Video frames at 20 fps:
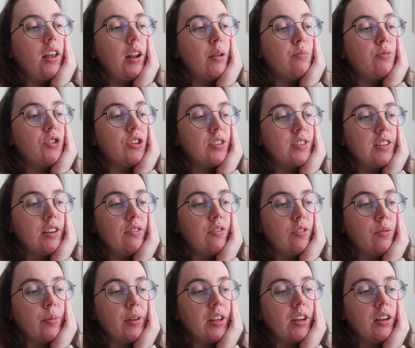and i'm just now
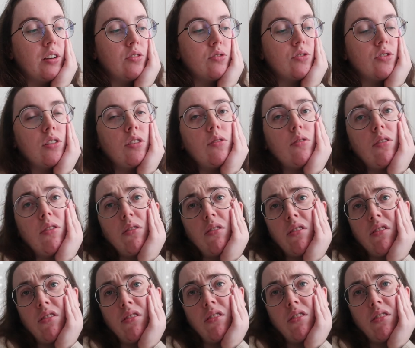filming an outro
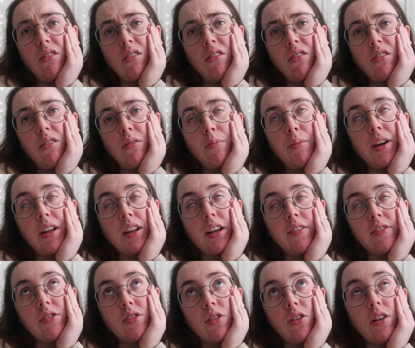oh my
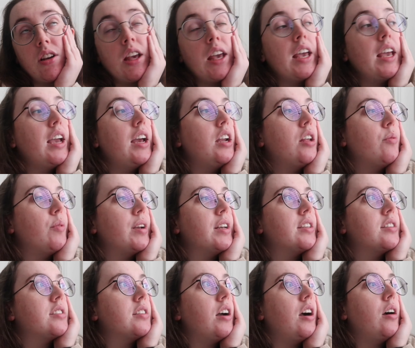life is hard
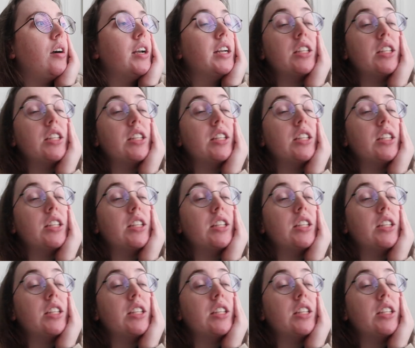anyways uh,